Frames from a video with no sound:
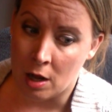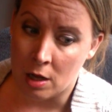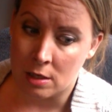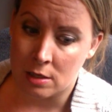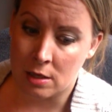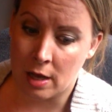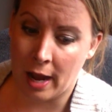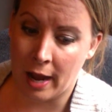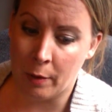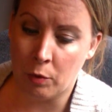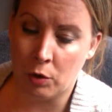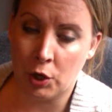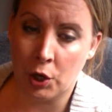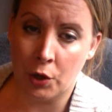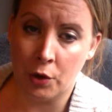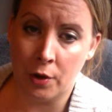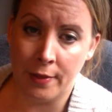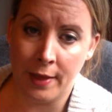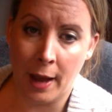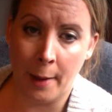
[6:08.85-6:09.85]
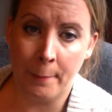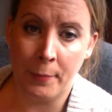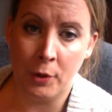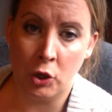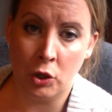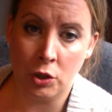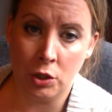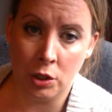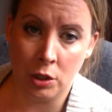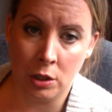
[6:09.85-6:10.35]
So I will go to that
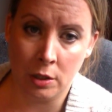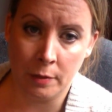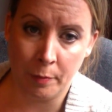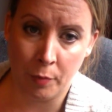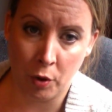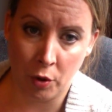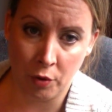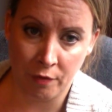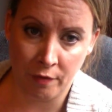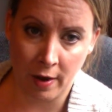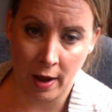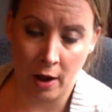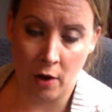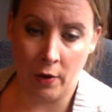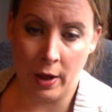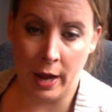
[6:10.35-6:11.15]
person's profile